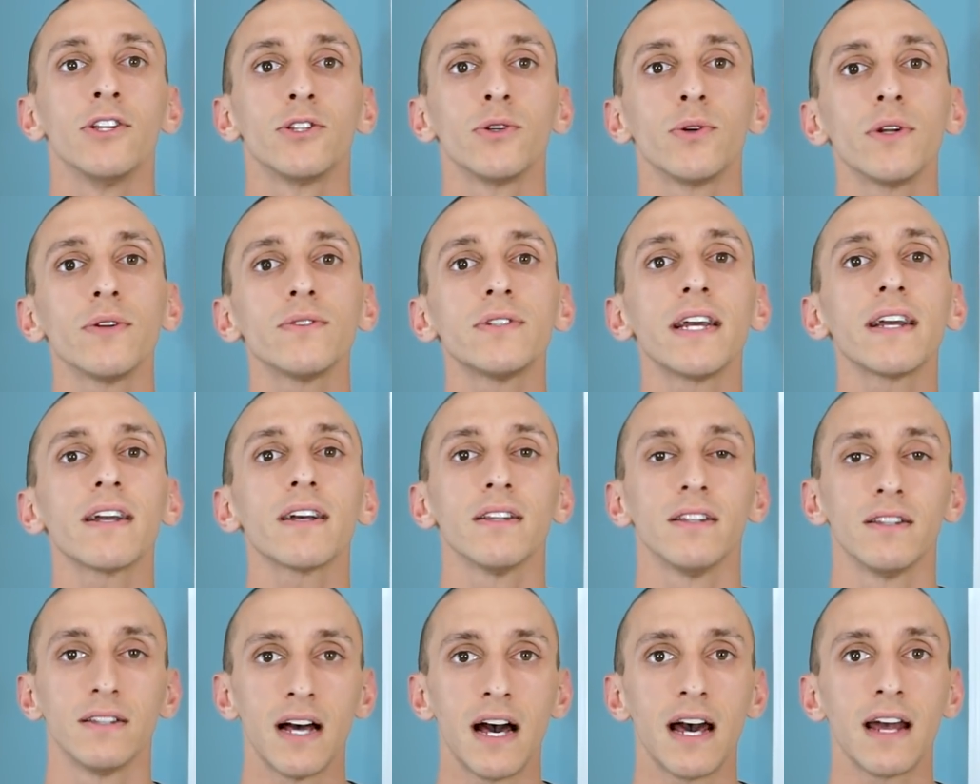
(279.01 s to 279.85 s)
So it'll take a
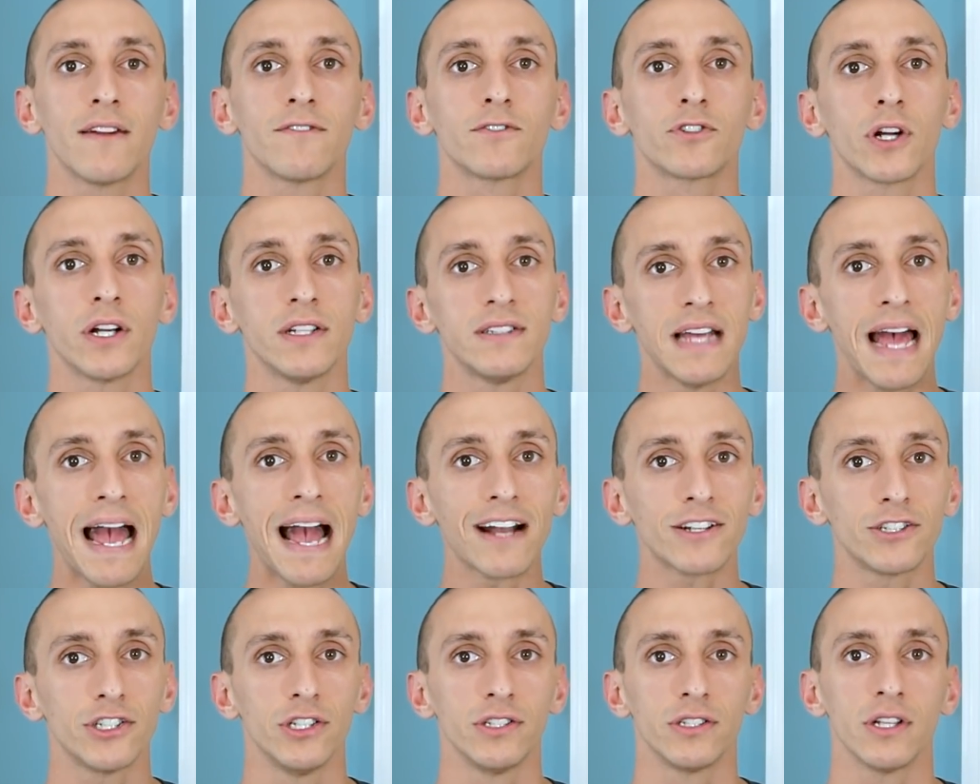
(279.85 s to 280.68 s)
lot of
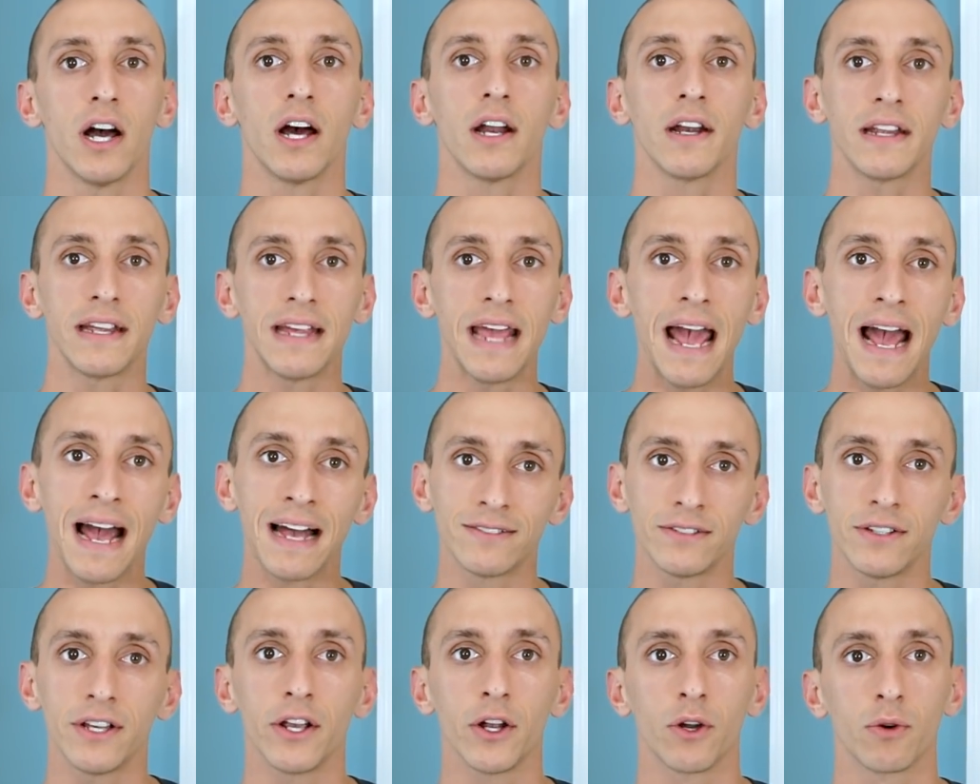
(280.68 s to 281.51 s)
transactions on
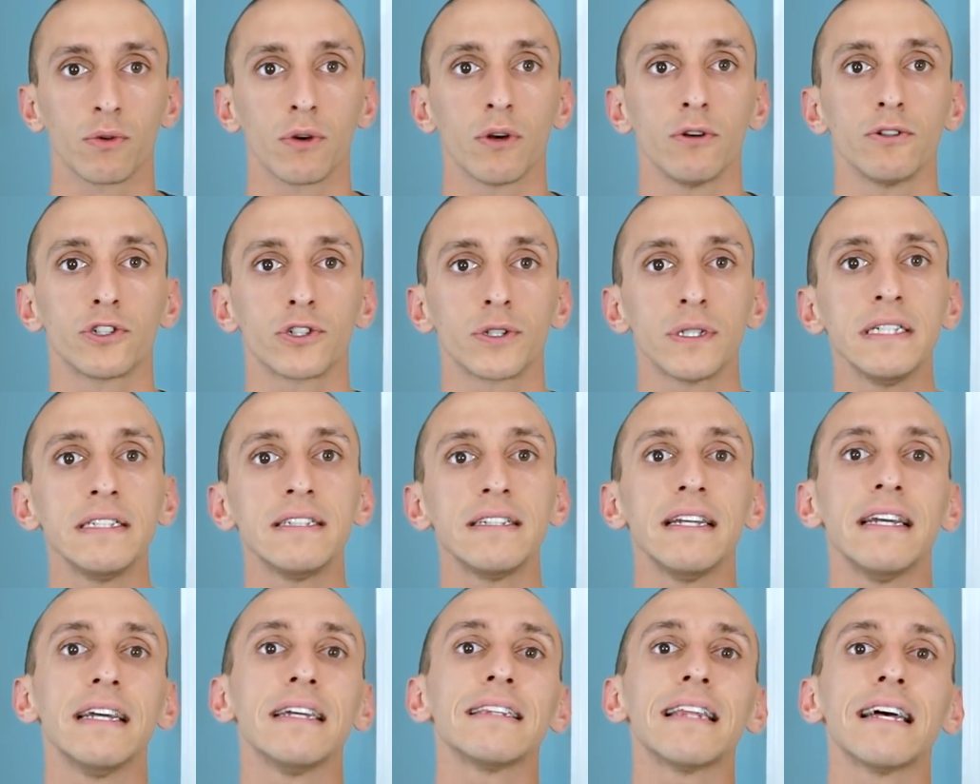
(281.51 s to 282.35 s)
gas and groceries
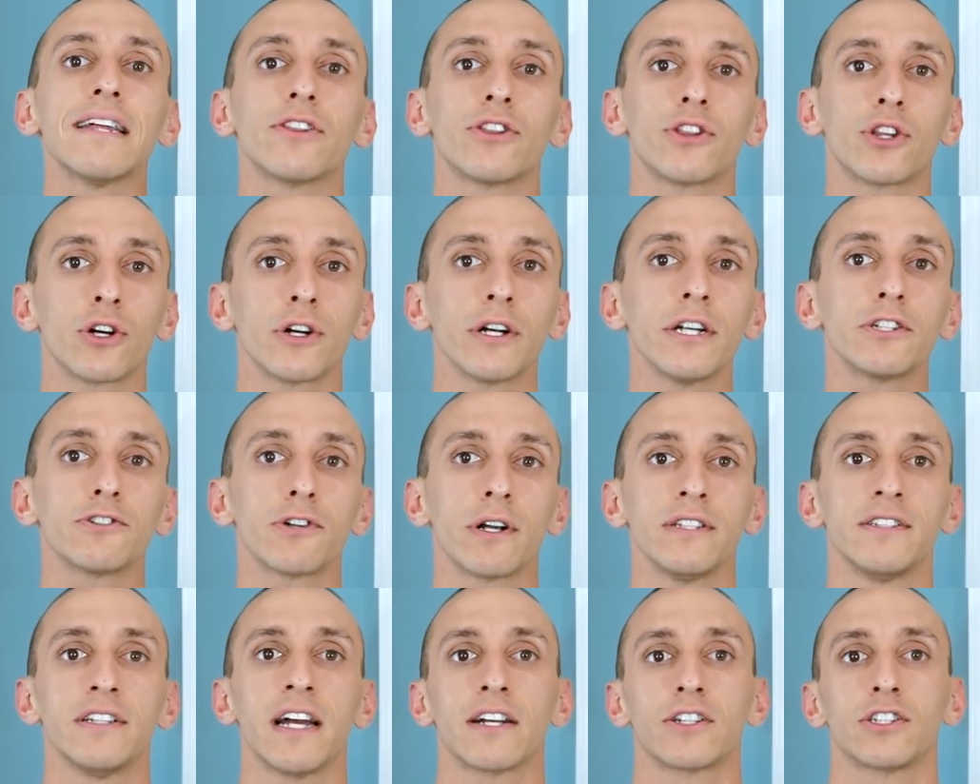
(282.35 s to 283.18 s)
to hit that 30
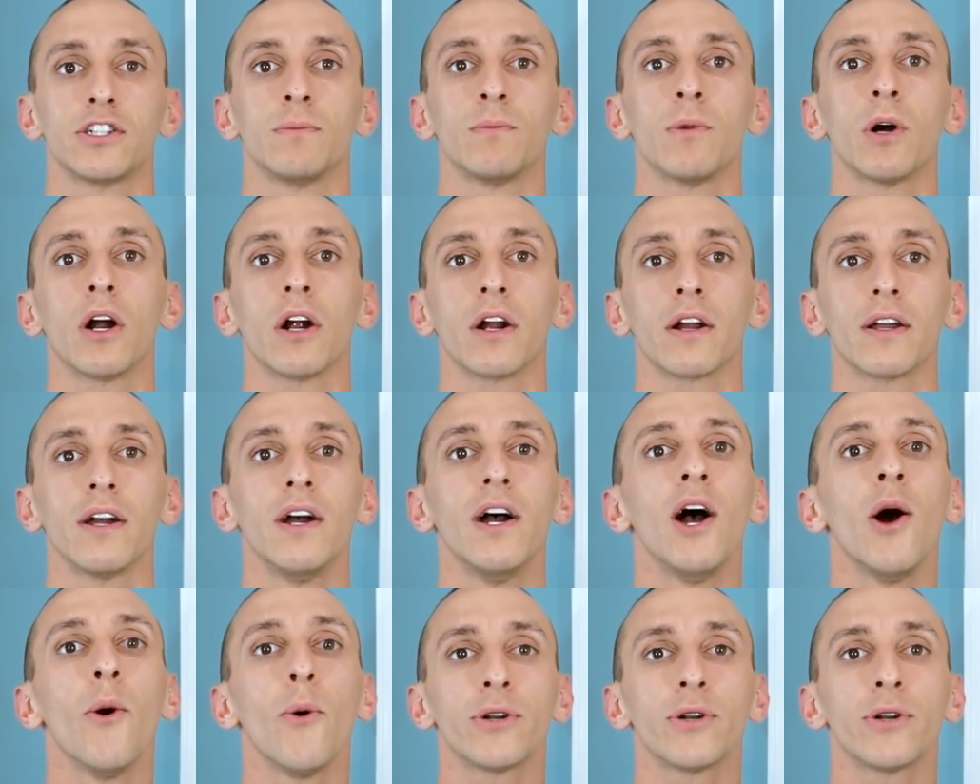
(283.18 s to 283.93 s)
transaction mark,